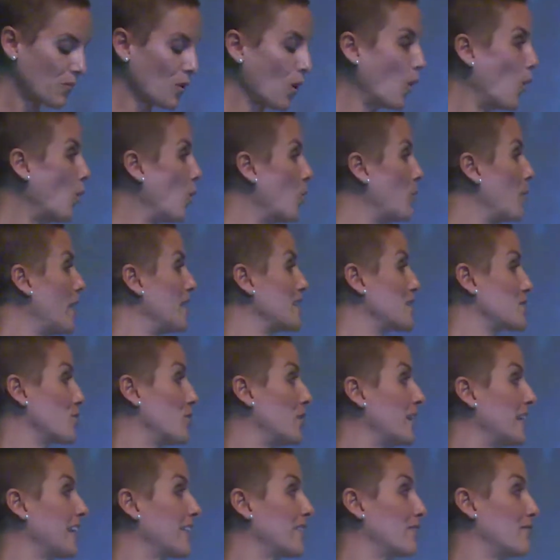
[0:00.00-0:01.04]
or by
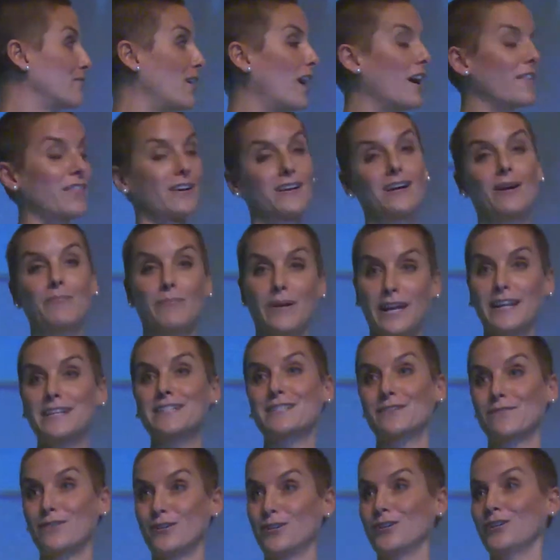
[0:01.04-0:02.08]
joining the rather
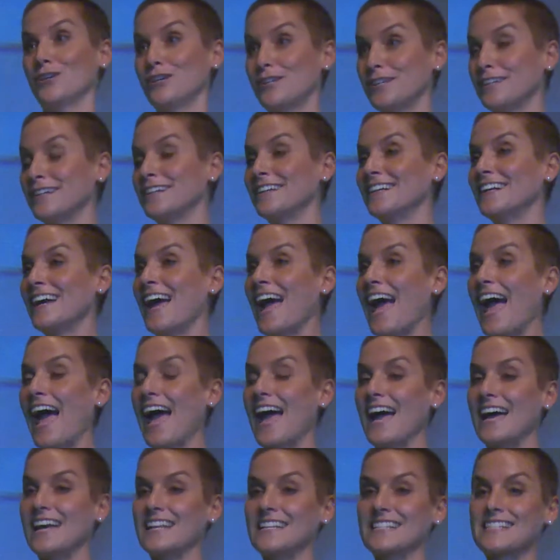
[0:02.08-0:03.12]
competitive herd
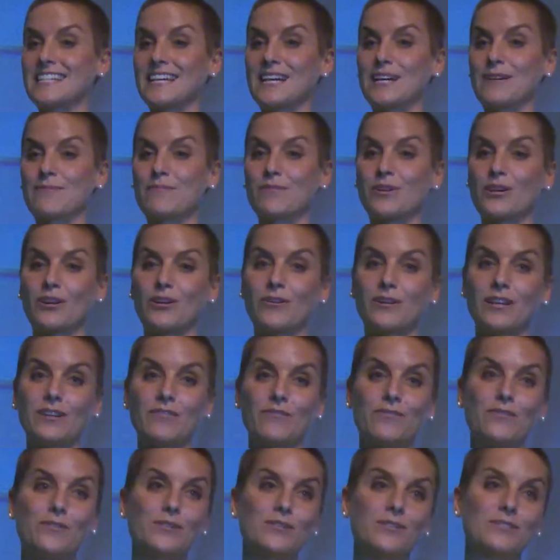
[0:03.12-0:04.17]
and going
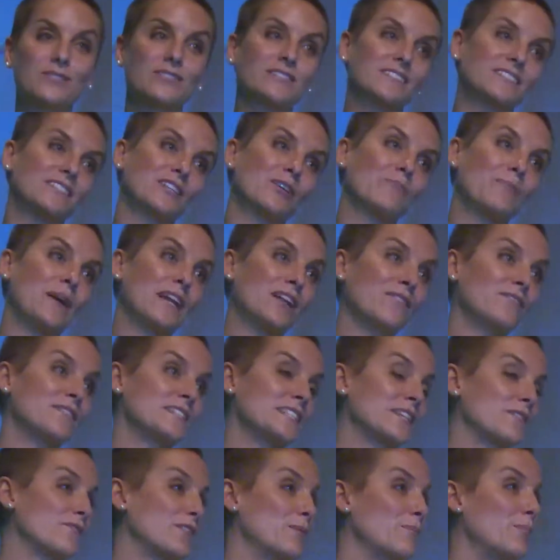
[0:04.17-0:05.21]
for,
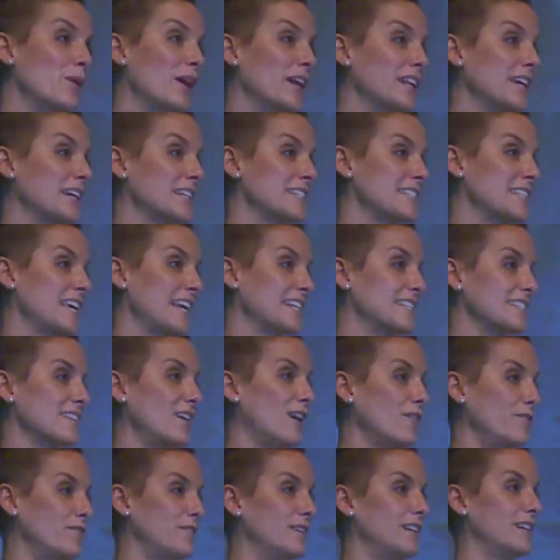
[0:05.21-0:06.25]
benefiting from products that
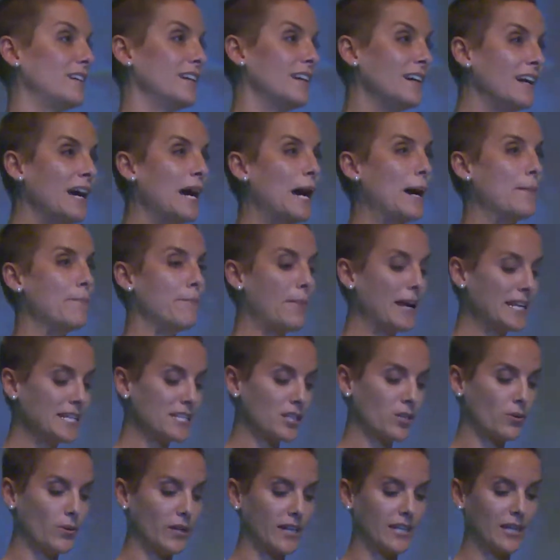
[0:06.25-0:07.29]
offer a much
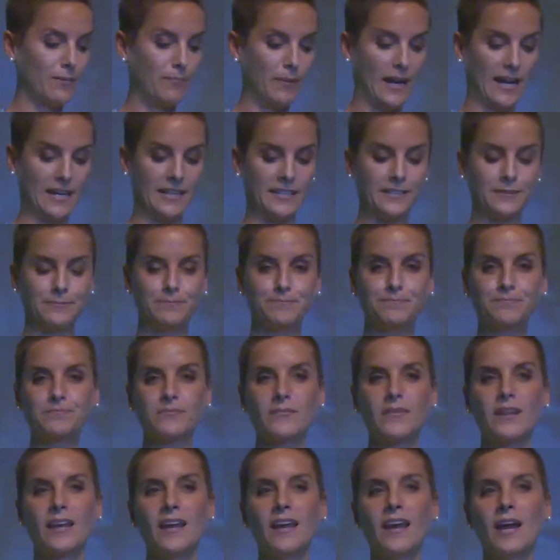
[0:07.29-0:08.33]
quicker buck.
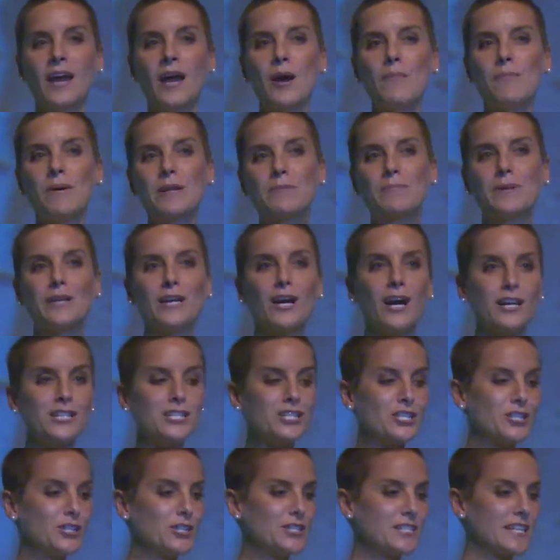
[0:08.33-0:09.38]
But beyond
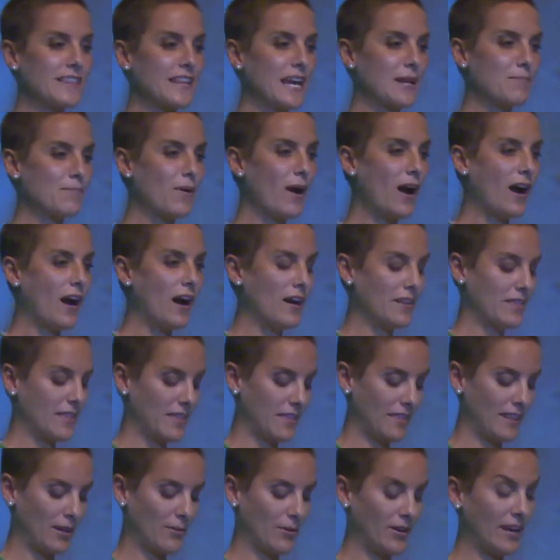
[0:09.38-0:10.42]
choosing that path,
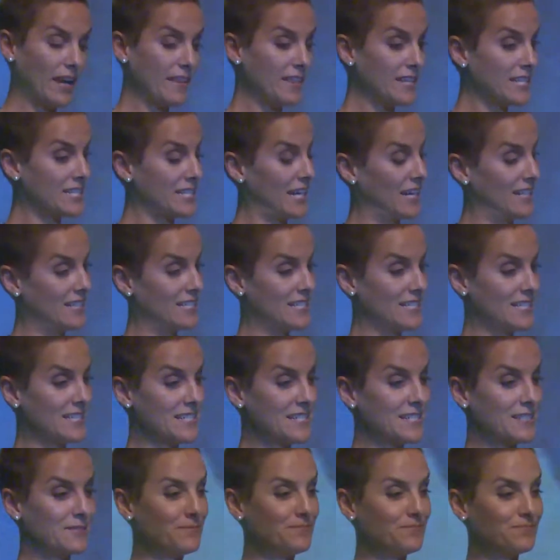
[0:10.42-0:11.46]
there were other
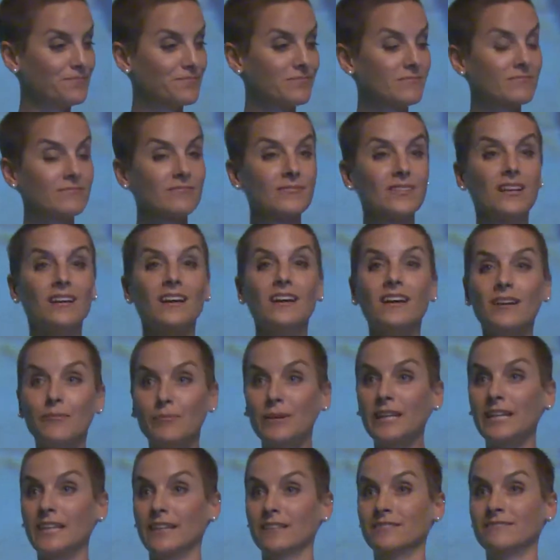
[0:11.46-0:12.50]
challenges.
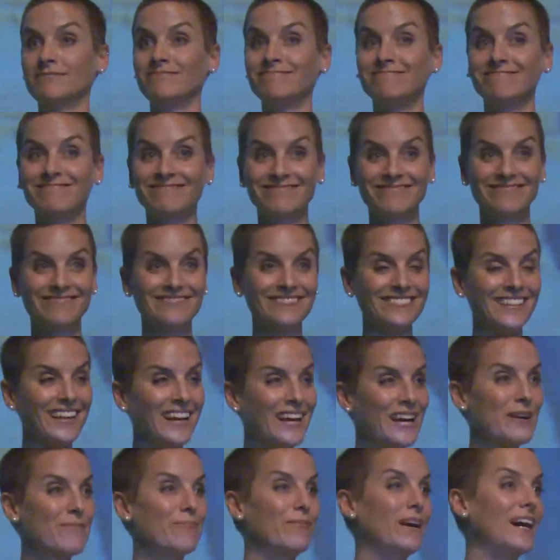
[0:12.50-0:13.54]
Me.
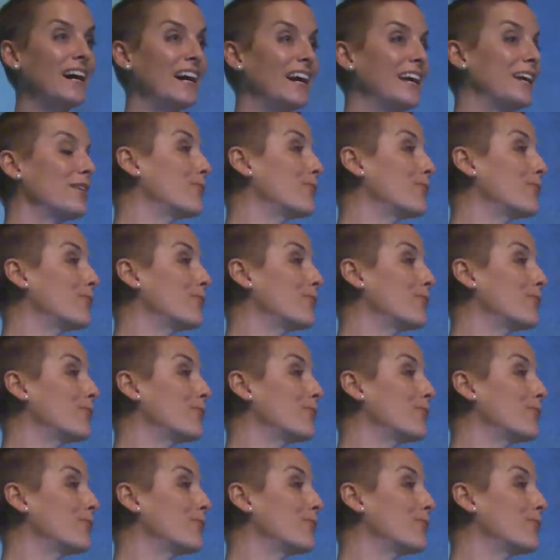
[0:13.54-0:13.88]
My